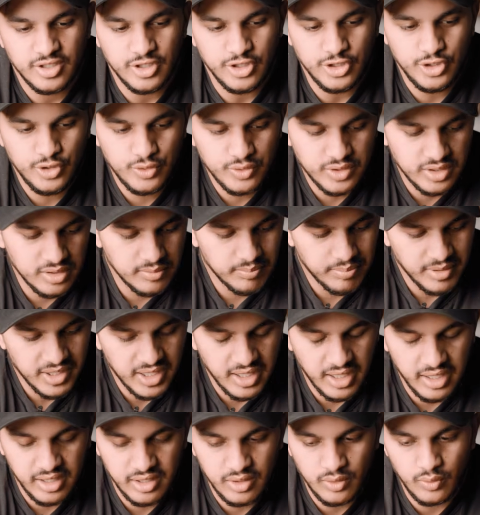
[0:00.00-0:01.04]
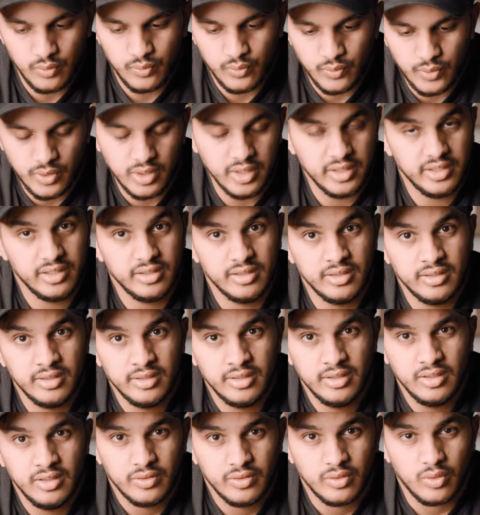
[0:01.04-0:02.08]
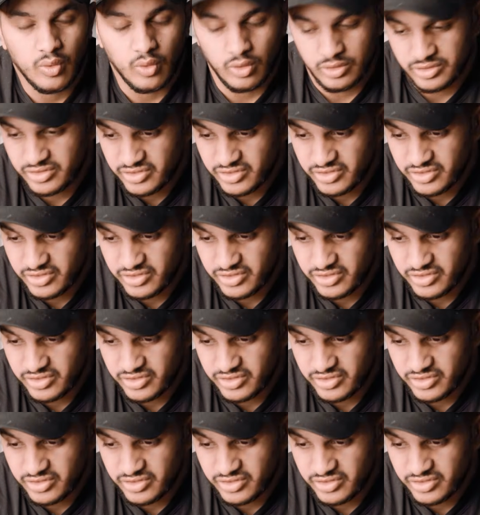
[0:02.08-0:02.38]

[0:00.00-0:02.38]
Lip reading: You could buy 1 or